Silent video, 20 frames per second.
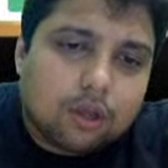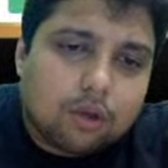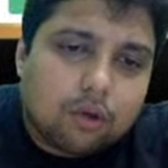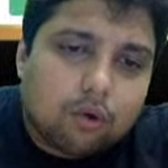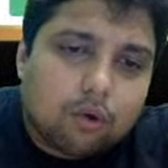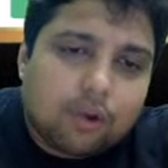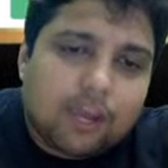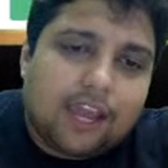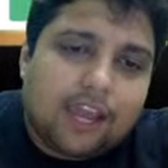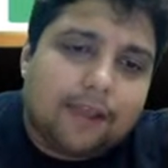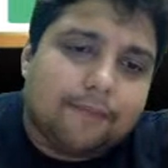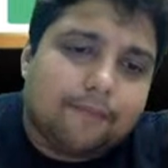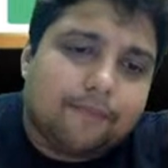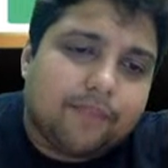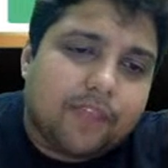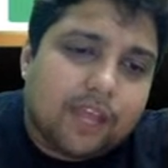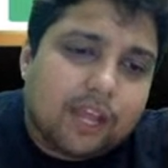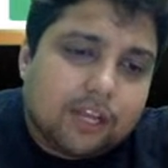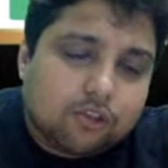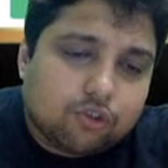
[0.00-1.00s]

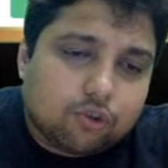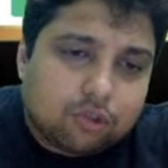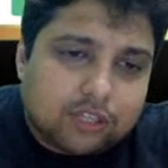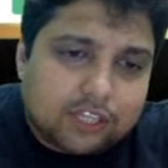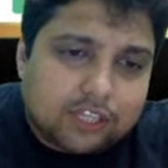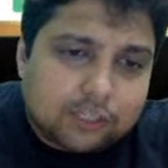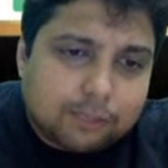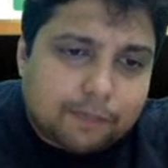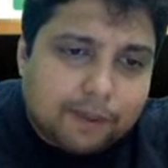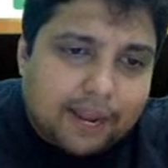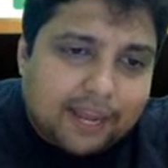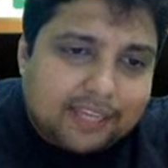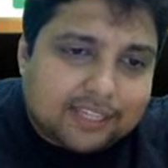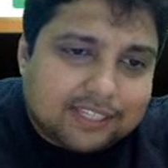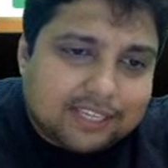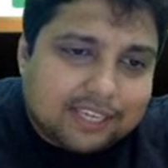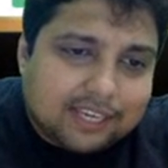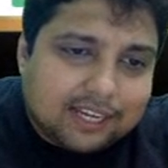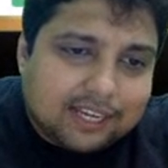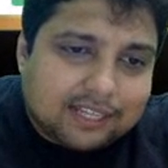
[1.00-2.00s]
Okay. So this price
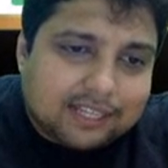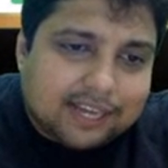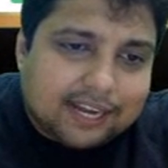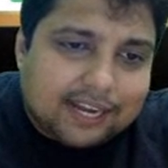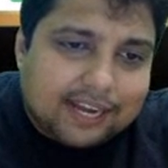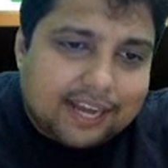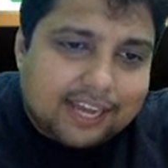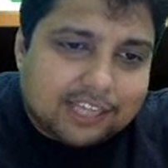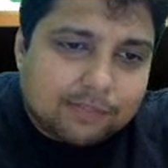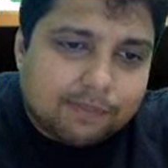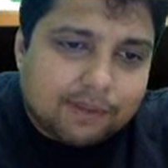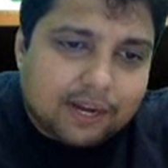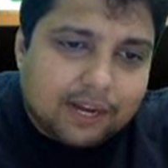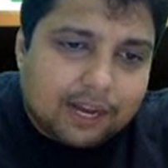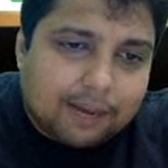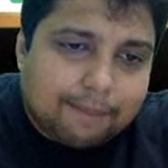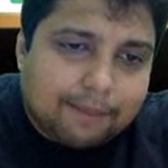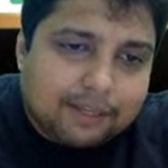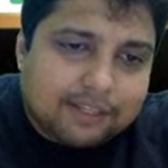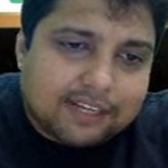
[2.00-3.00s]
here that has been
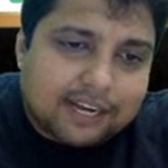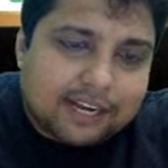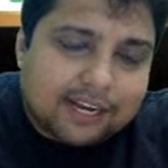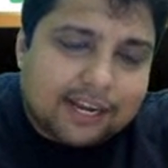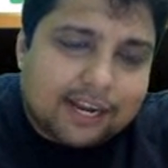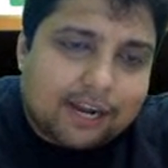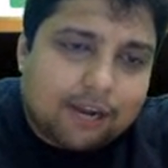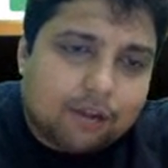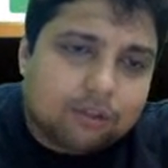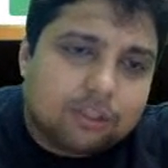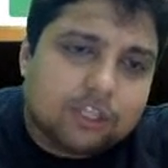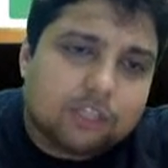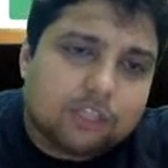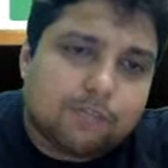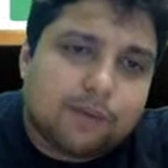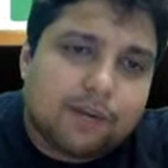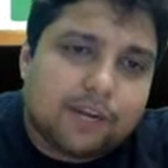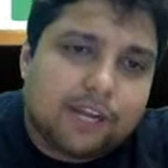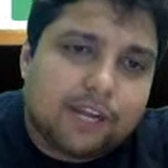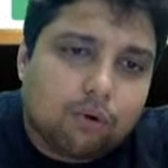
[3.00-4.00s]
represented on this
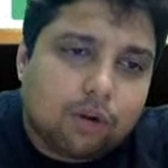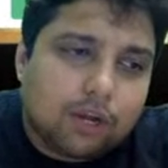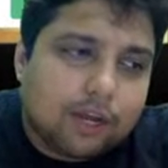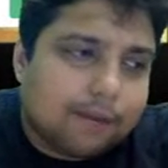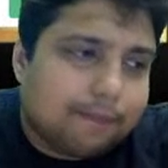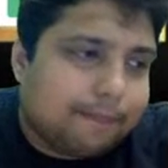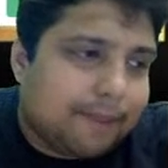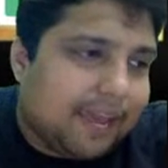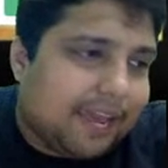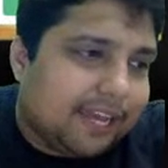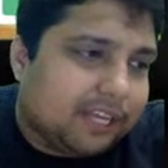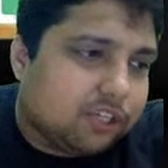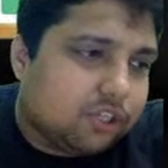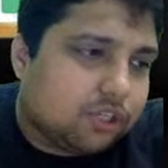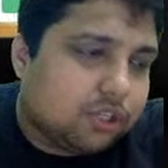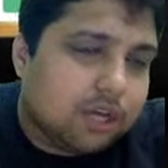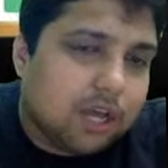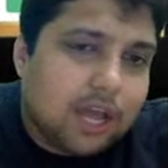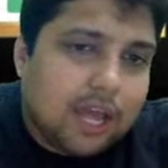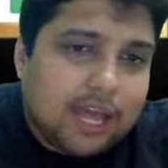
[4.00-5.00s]
particular
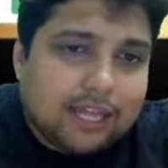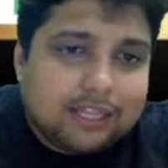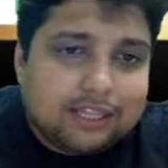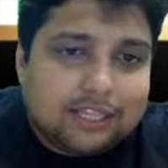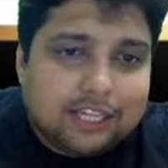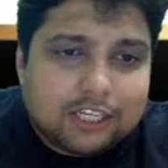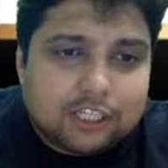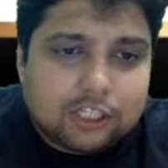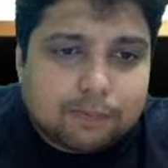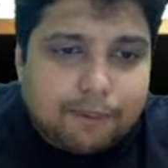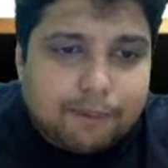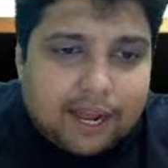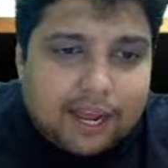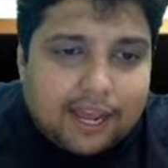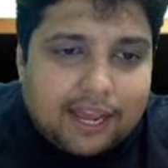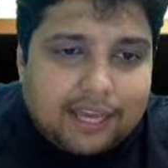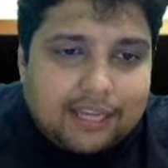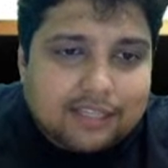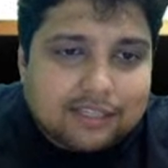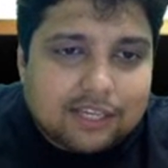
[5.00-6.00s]
page, this
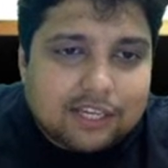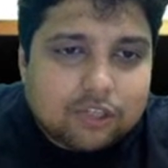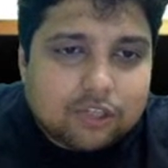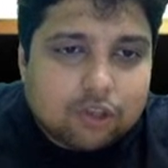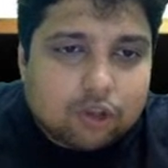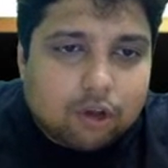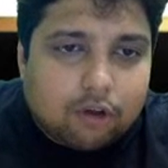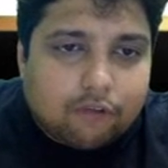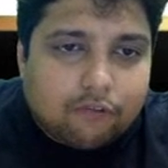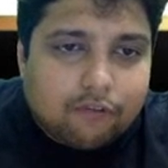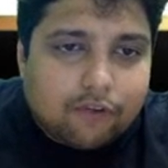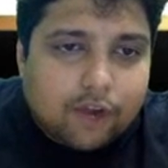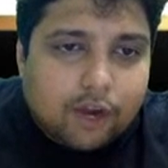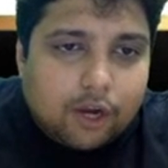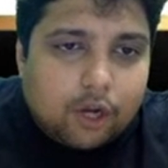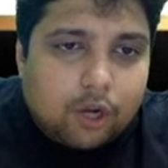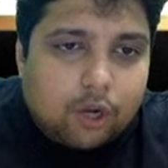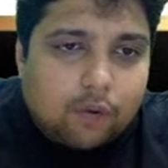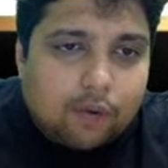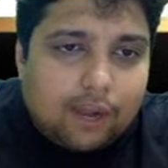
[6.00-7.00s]
price is of
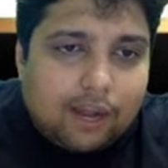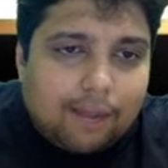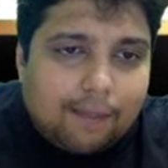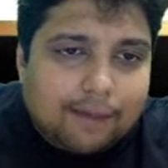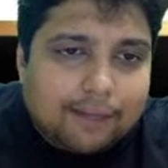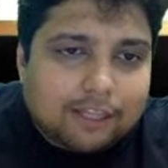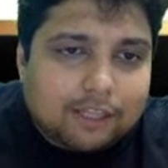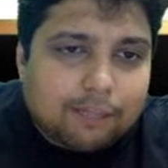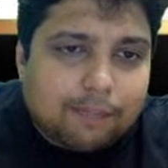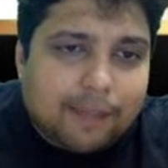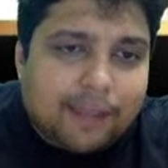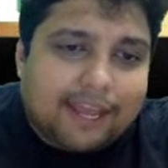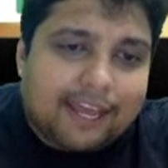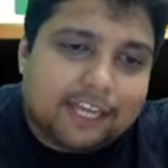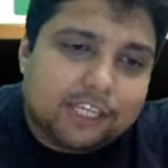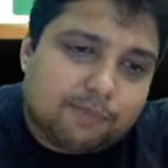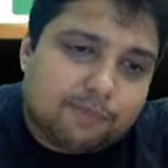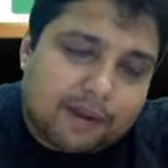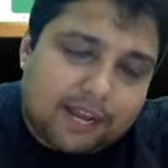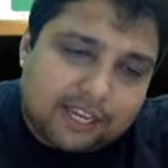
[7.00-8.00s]
12-month
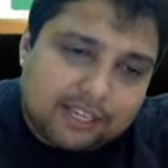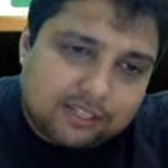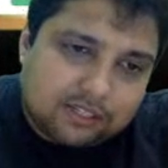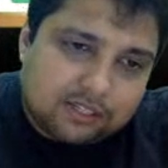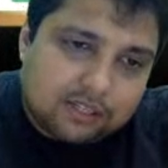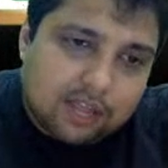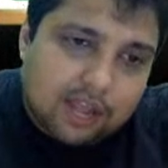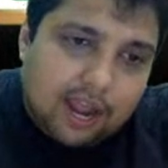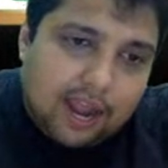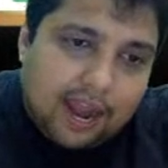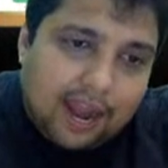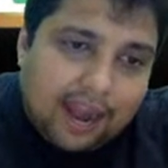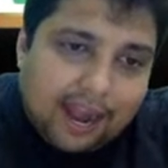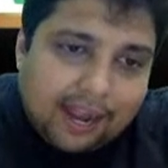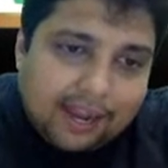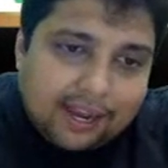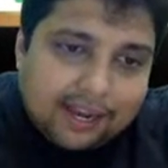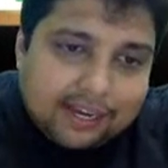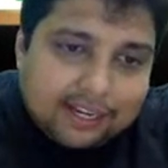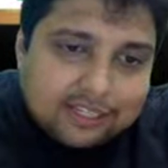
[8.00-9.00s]
package price
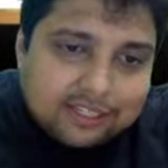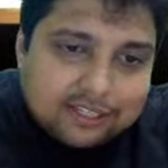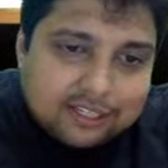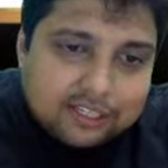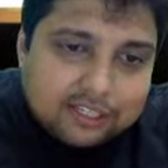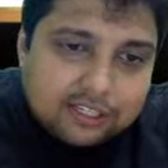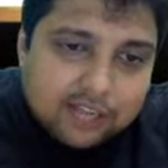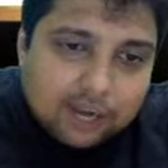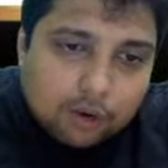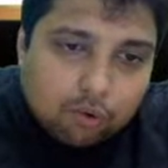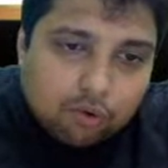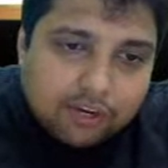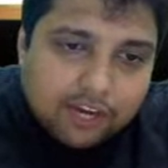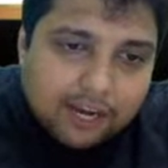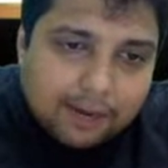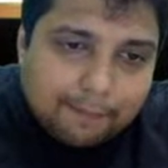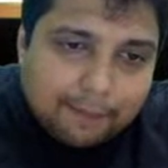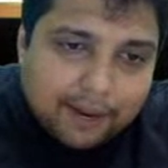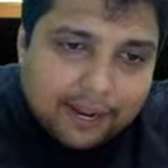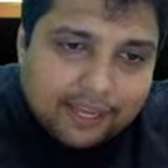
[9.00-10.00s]
and it is
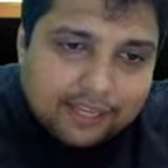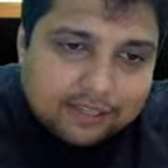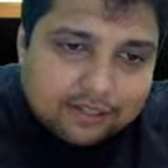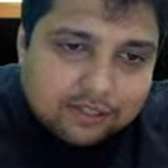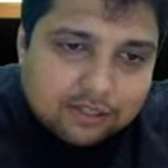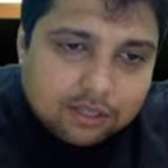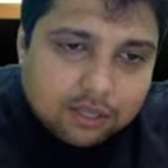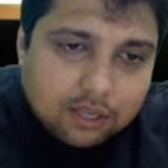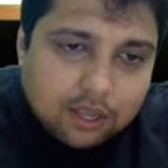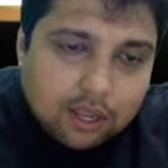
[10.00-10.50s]
discounted price.